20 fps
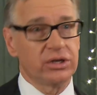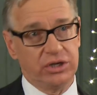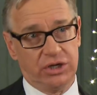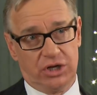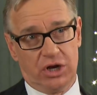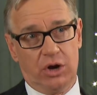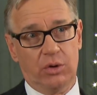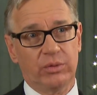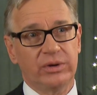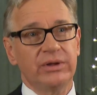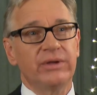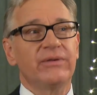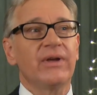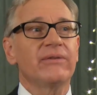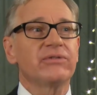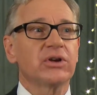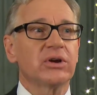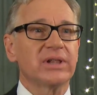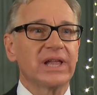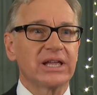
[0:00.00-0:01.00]
You know, you
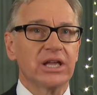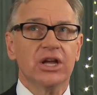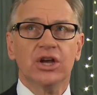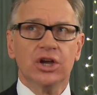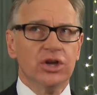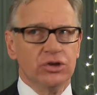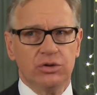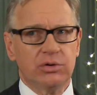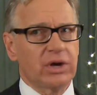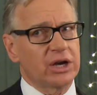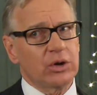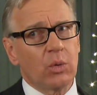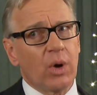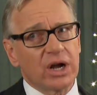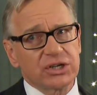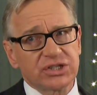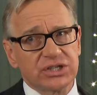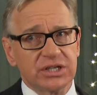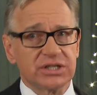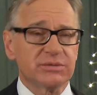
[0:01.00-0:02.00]
have to go like, you gotta
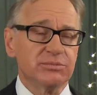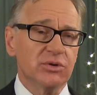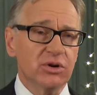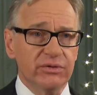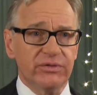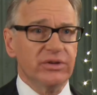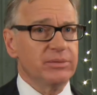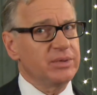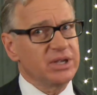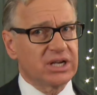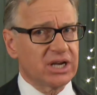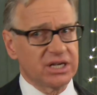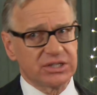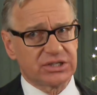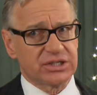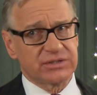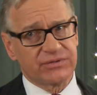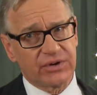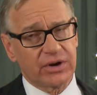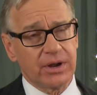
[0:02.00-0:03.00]
watch this movie
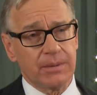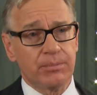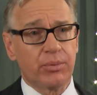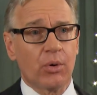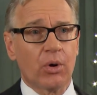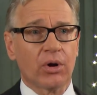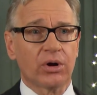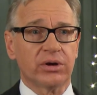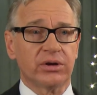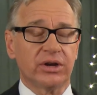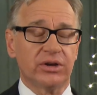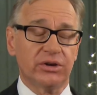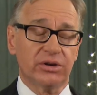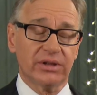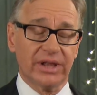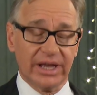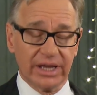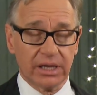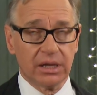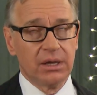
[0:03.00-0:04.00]
because it's very important. And
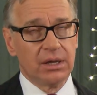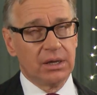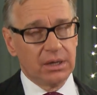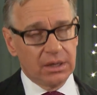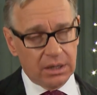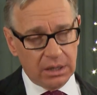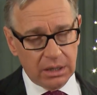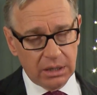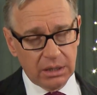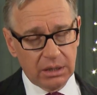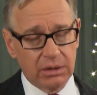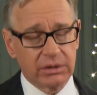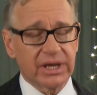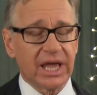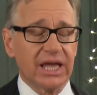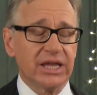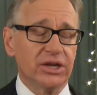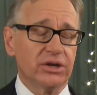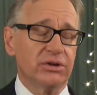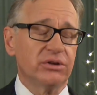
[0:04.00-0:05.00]
you're like,
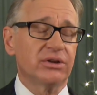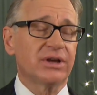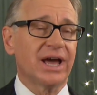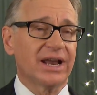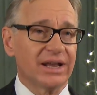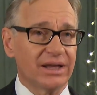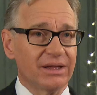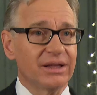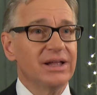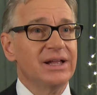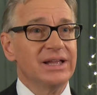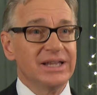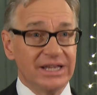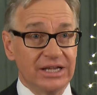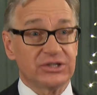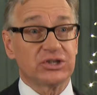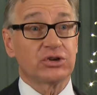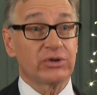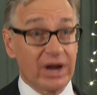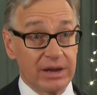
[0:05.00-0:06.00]
okay, you know, you kind of,
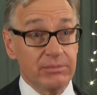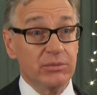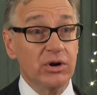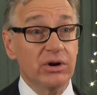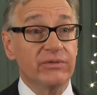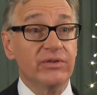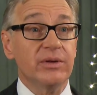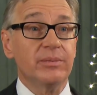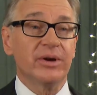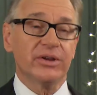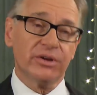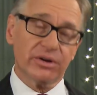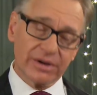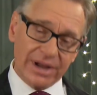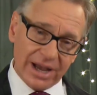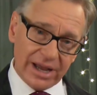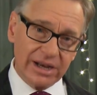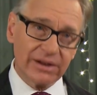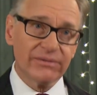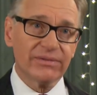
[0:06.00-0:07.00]
it's a great movie, but you're
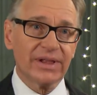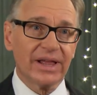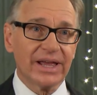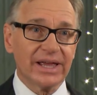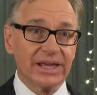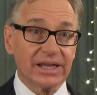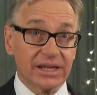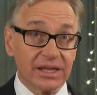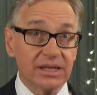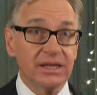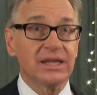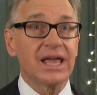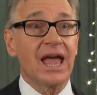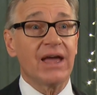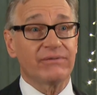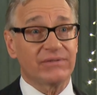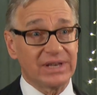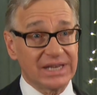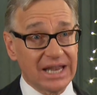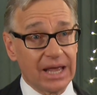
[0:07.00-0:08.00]
kind of like,
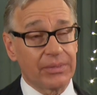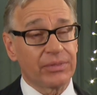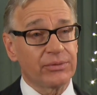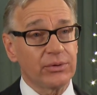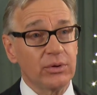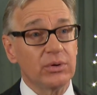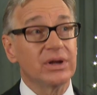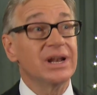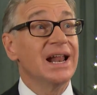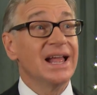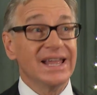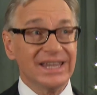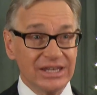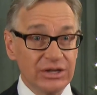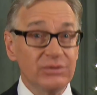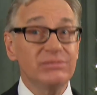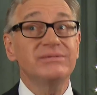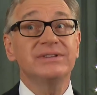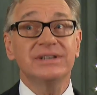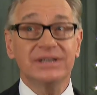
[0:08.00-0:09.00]
have to get through it.
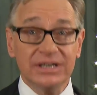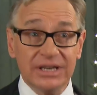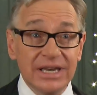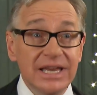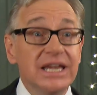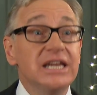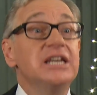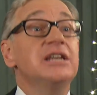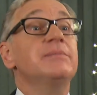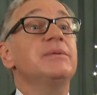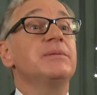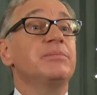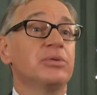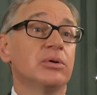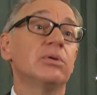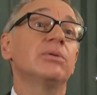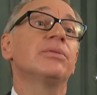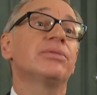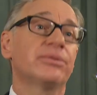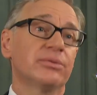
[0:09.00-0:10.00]
You need to be
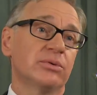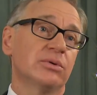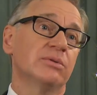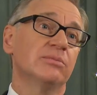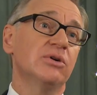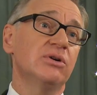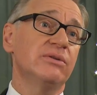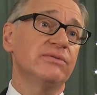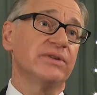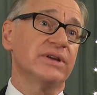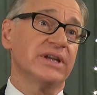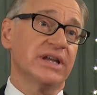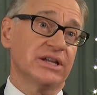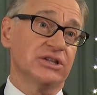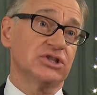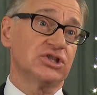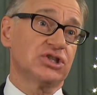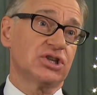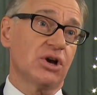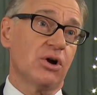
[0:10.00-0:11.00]
pulled through a movie.
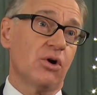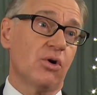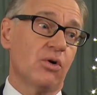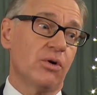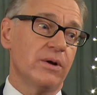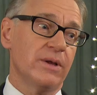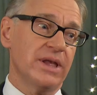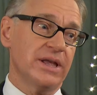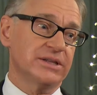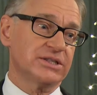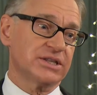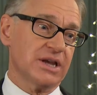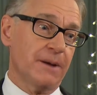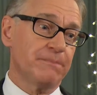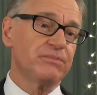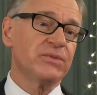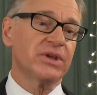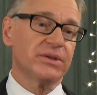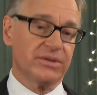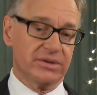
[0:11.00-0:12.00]
And so it's
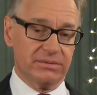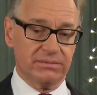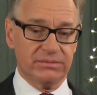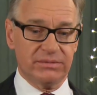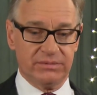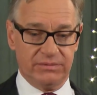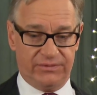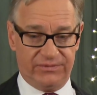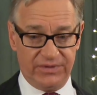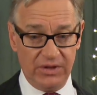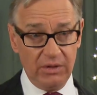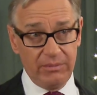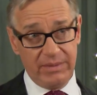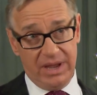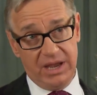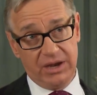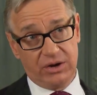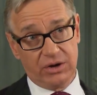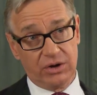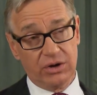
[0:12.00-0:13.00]
up to the
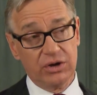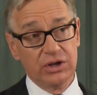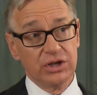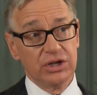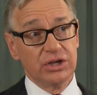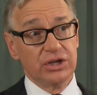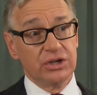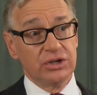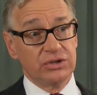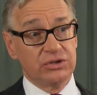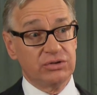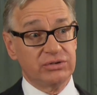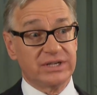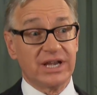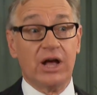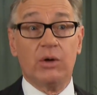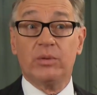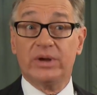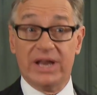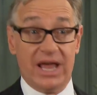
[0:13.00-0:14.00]
filmmaker to
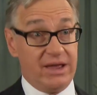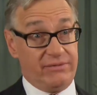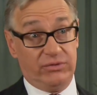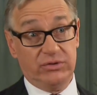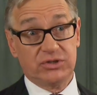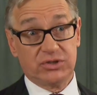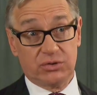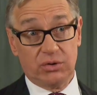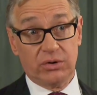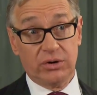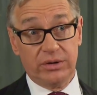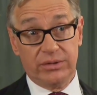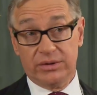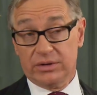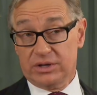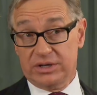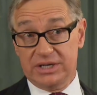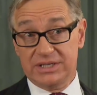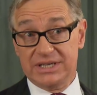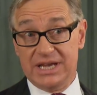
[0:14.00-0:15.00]
tell whatever story they're
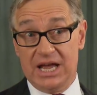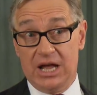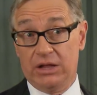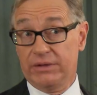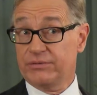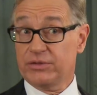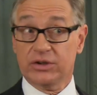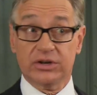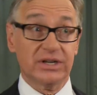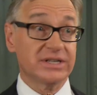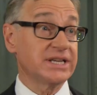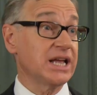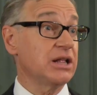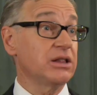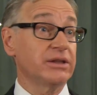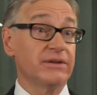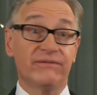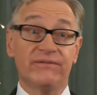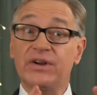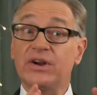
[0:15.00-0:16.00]
going to tell. If they're going to tell
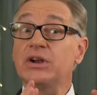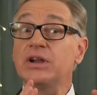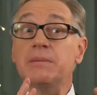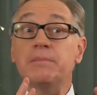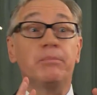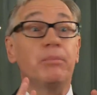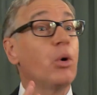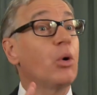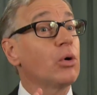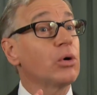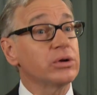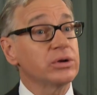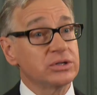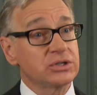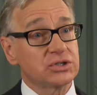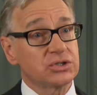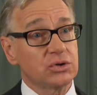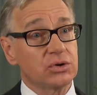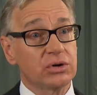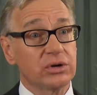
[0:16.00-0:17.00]
a very important
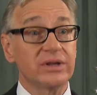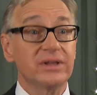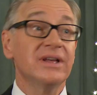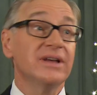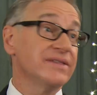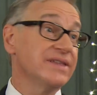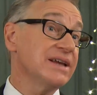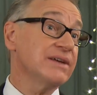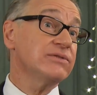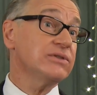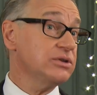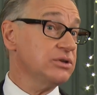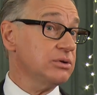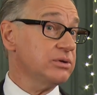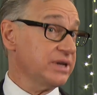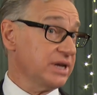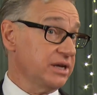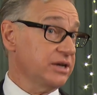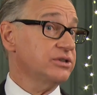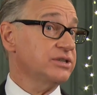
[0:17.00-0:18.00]
story, they have to do
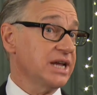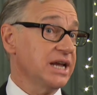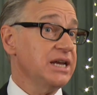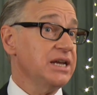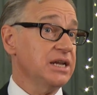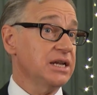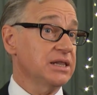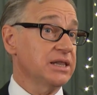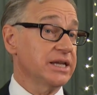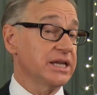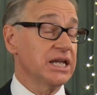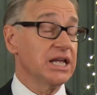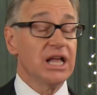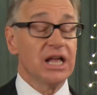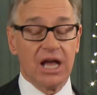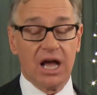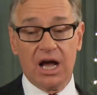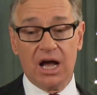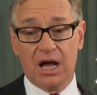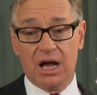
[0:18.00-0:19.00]
it entertainingly.
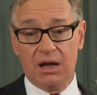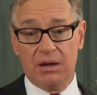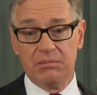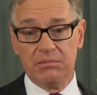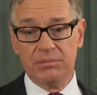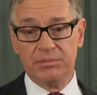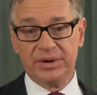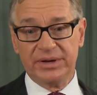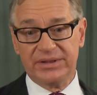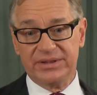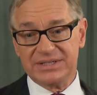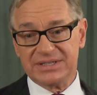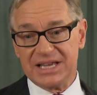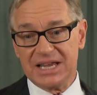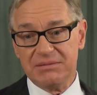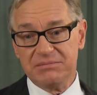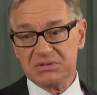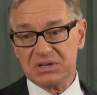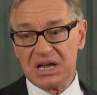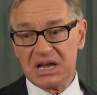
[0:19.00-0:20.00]
But at the
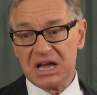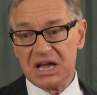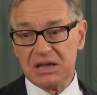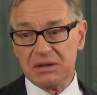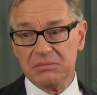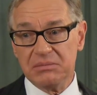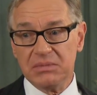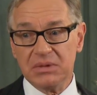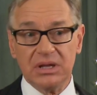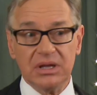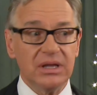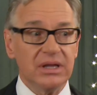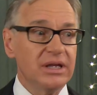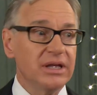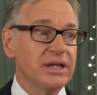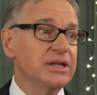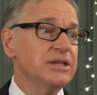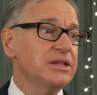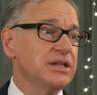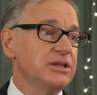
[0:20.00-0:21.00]
same time,
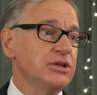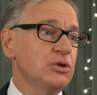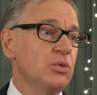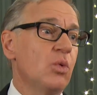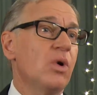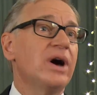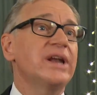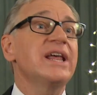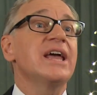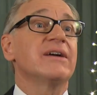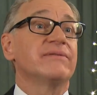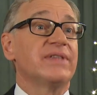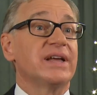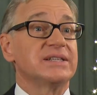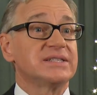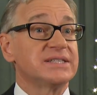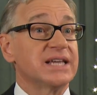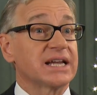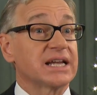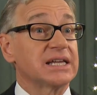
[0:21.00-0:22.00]
you want to have that
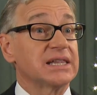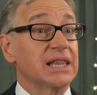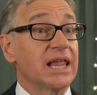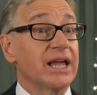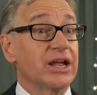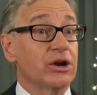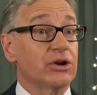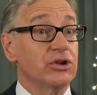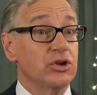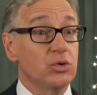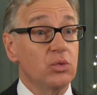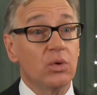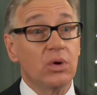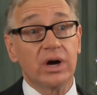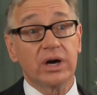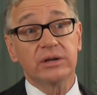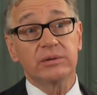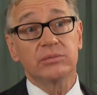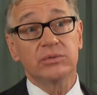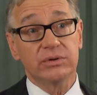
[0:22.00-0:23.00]
second layer. You
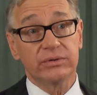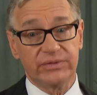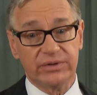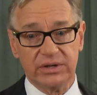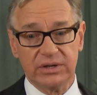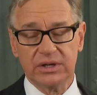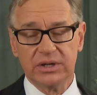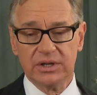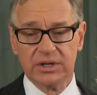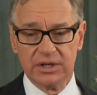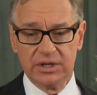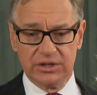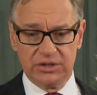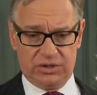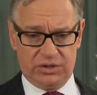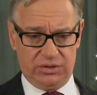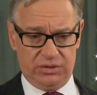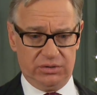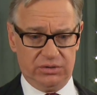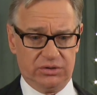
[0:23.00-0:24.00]
want a movie
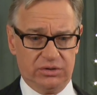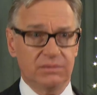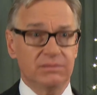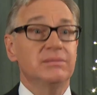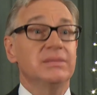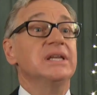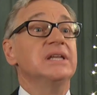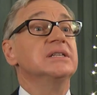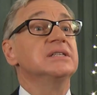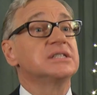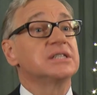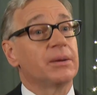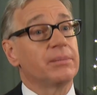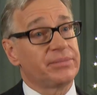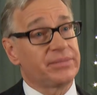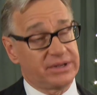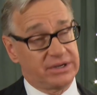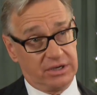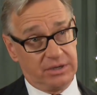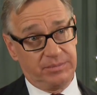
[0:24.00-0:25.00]
to mean
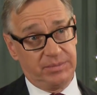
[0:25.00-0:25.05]
something to